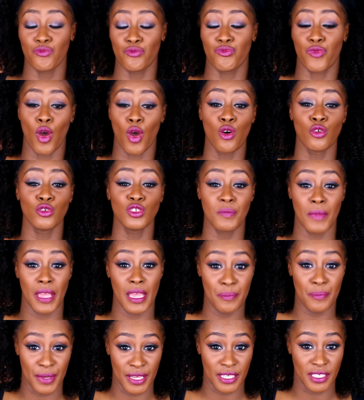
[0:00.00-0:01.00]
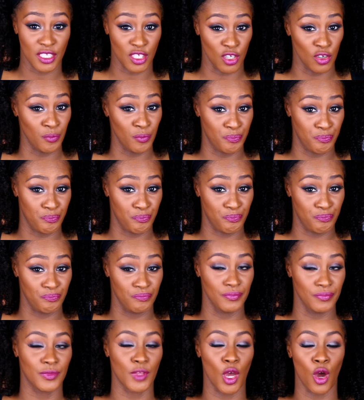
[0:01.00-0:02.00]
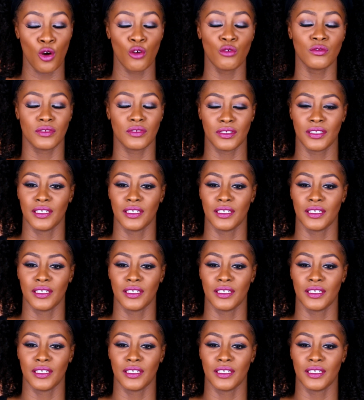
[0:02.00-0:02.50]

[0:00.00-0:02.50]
Those may be beneficial